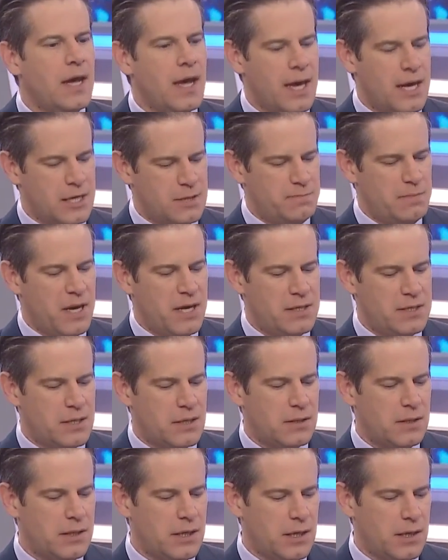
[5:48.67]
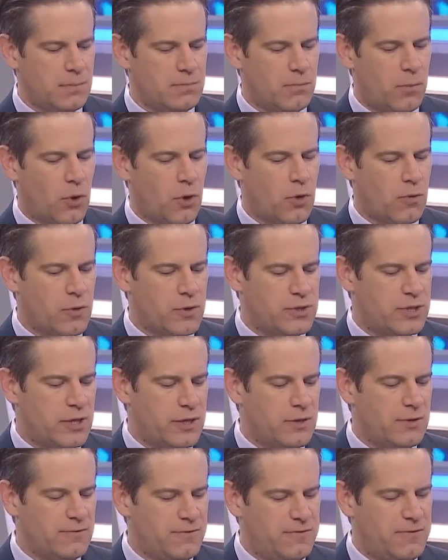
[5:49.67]
And it's basically borrowers that
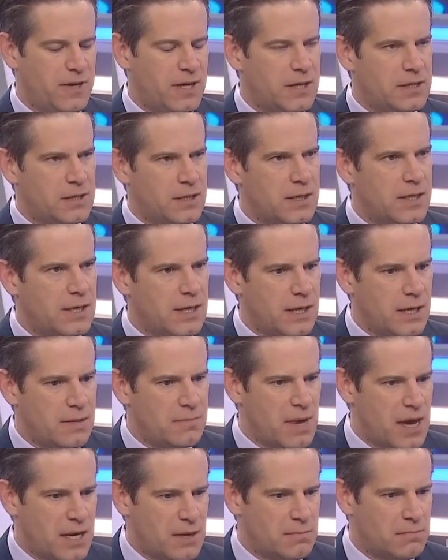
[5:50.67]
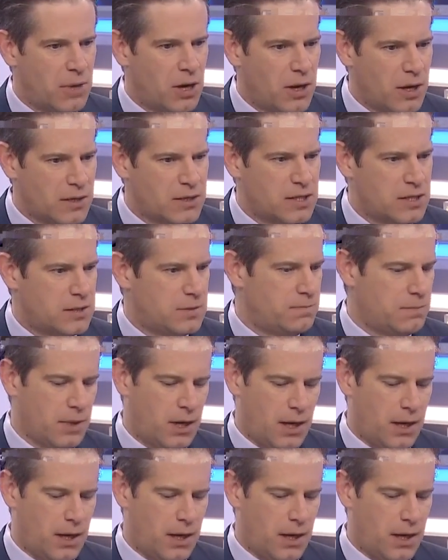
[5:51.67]
don't fit into the Canadian bank boxes,